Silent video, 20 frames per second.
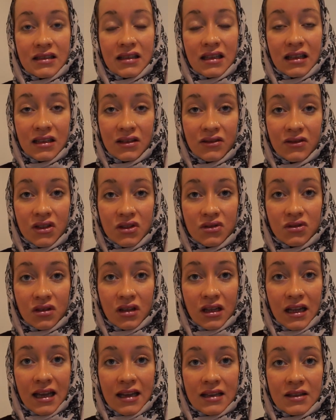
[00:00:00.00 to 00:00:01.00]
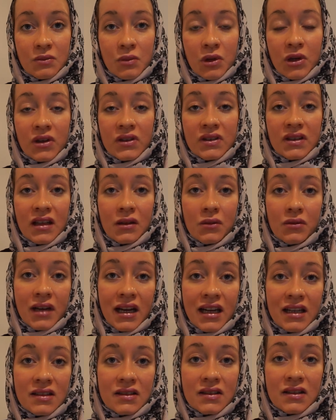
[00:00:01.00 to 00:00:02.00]
individualized, because
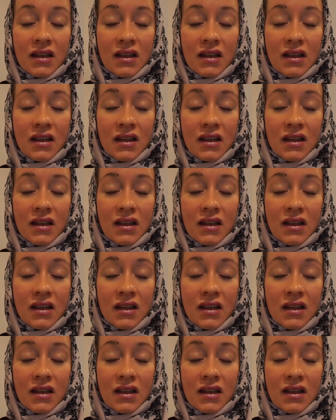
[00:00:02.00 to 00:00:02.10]
otherwise